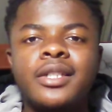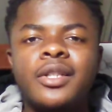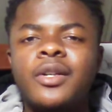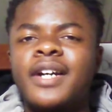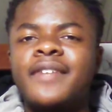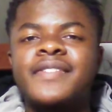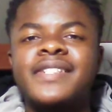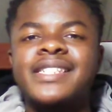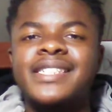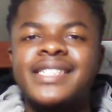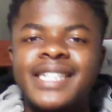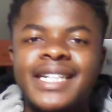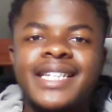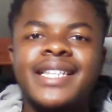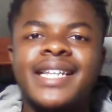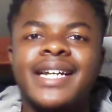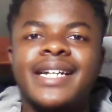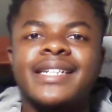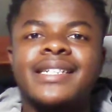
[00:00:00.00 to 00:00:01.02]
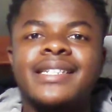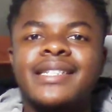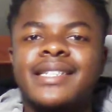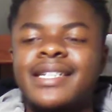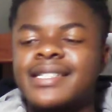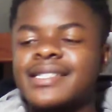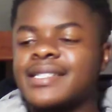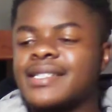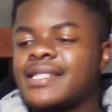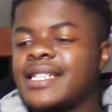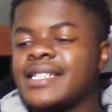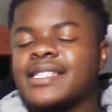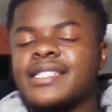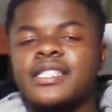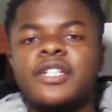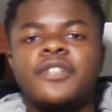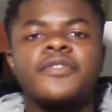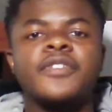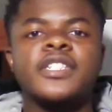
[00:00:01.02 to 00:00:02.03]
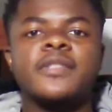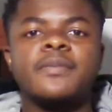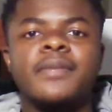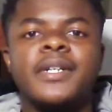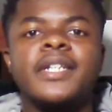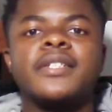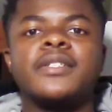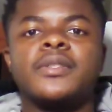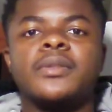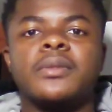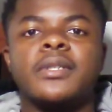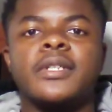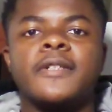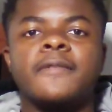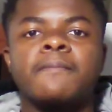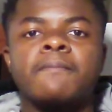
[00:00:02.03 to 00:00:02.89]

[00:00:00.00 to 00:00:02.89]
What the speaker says: You don't have to say that. That's self-explanatory.